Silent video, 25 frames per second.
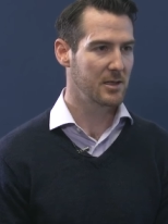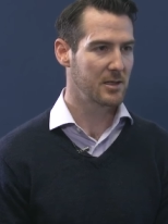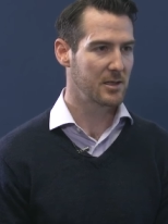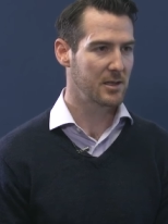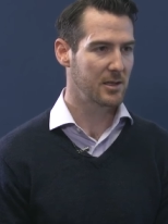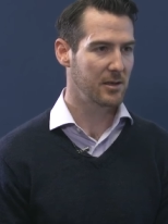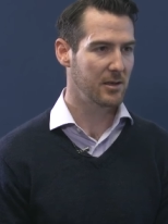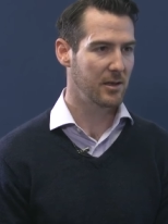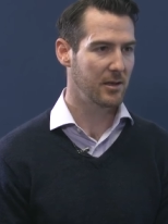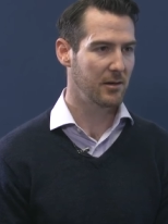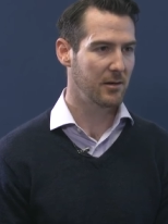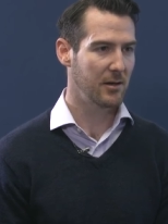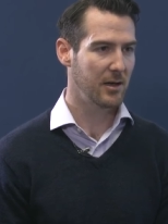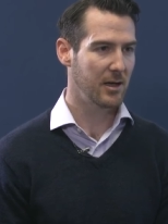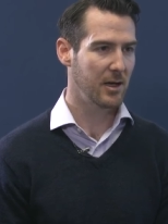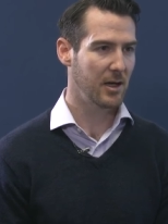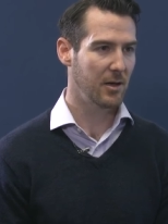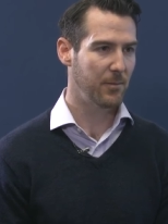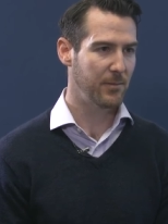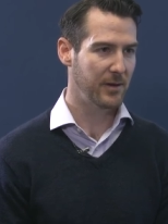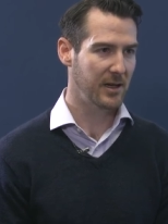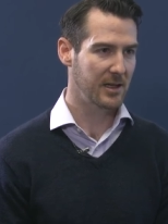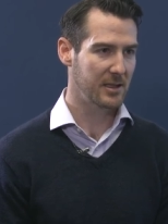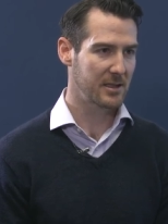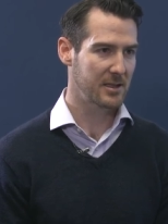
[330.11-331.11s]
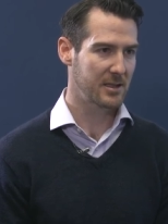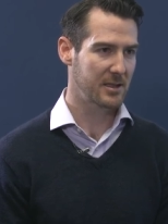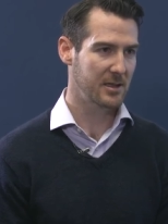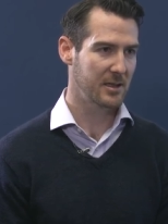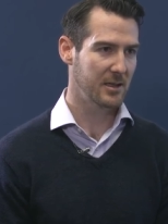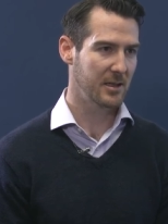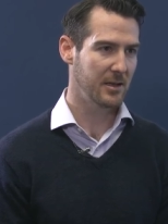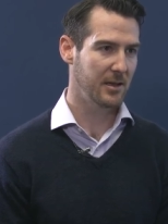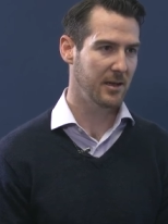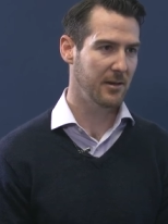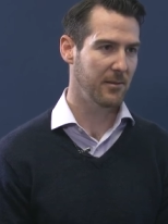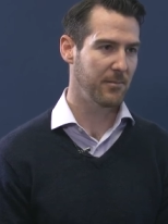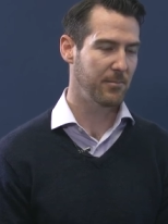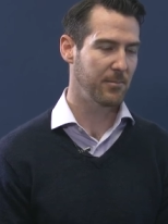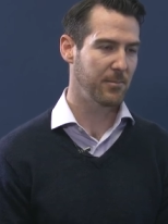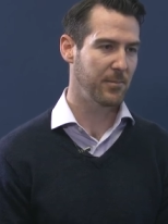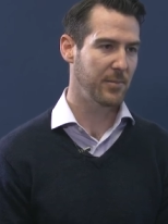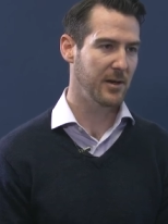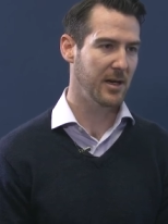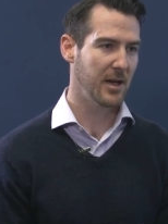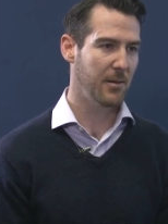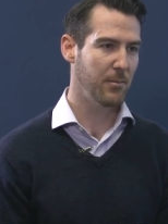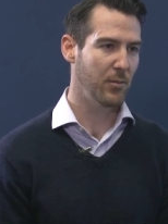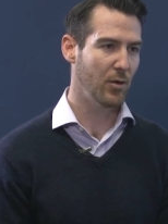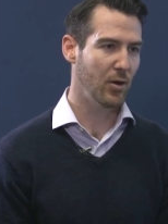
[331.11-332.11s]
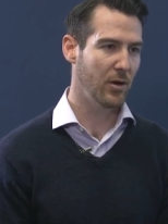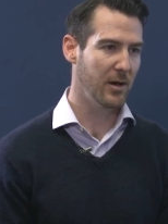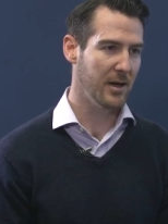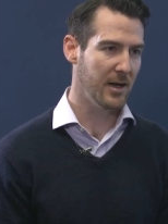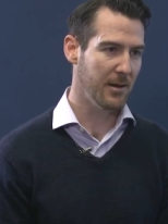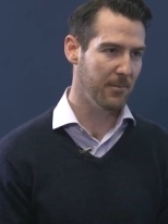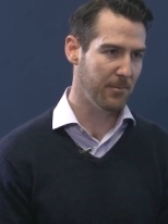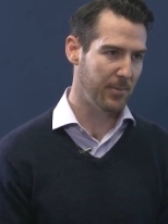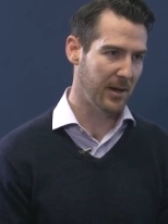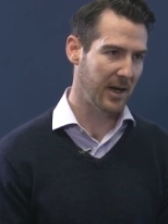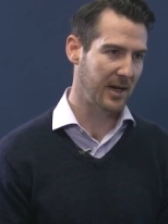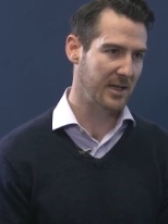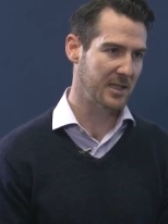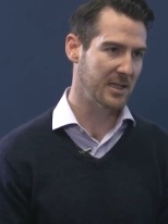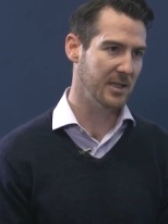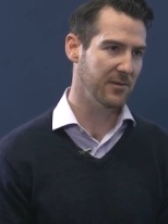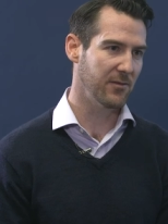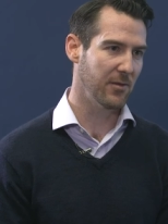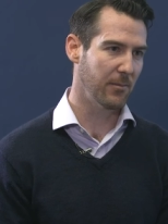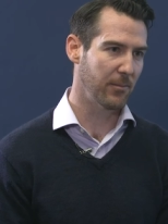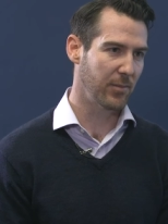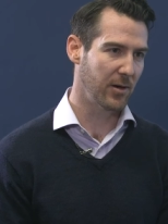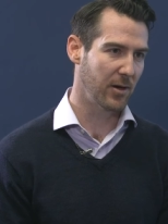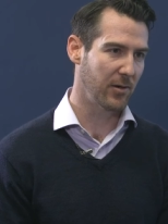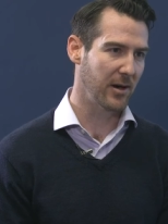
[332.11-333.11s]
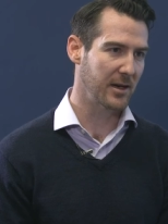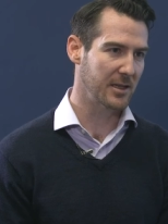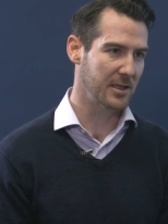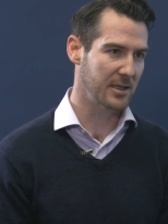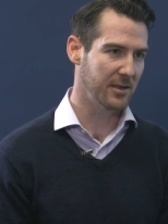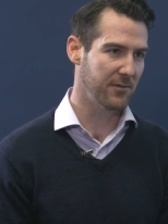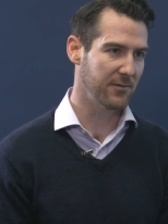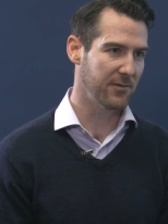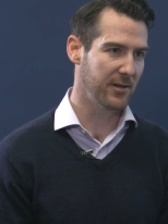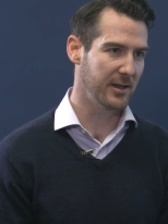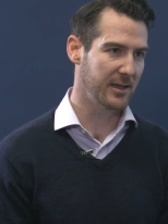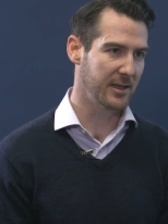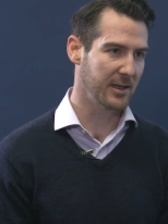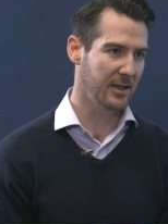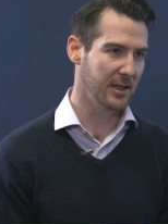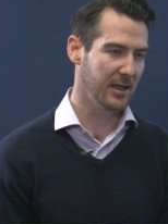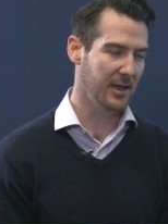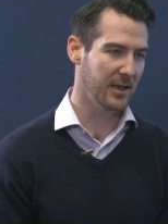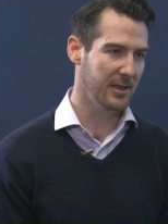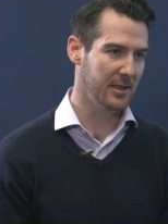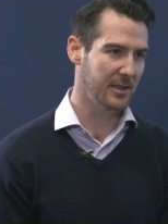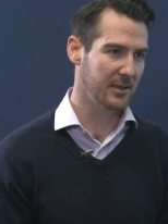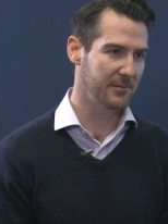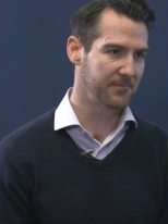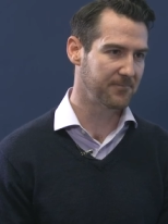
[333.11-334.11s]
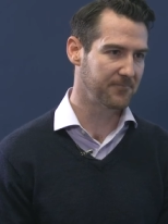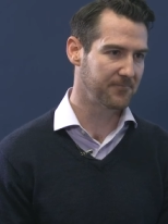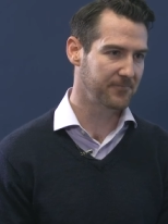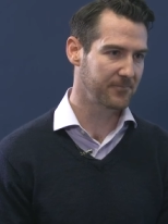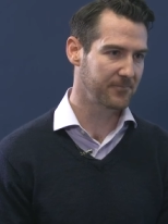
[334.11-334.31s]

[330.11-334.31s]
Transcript: to help us be a more impactful and proactive regulator.